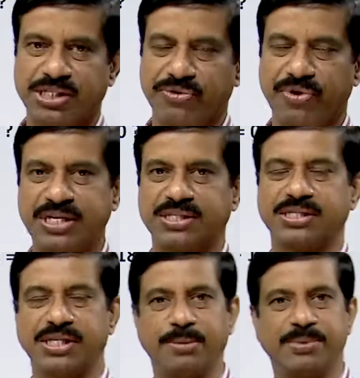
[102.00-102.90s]
revise the
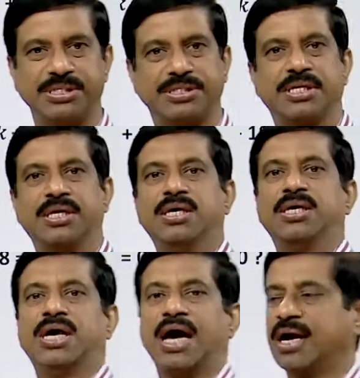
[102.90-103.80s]
syllabus,
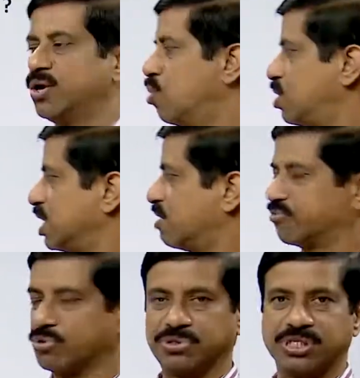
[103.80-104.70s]
and noting, of
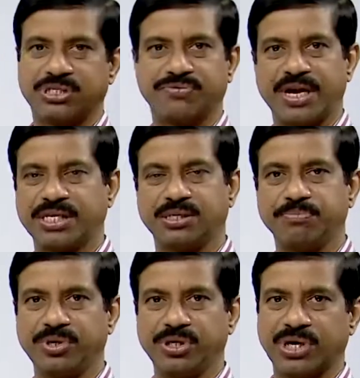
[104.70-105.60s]
course, it's very
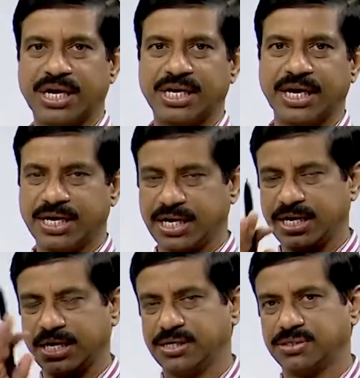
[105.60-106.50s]
simple. You can take
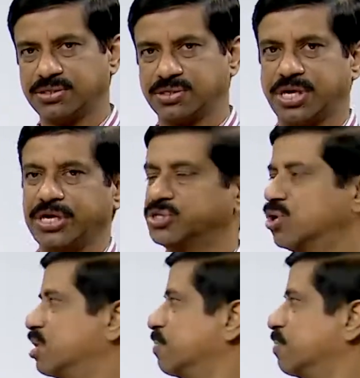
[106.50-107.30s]
a screenshot.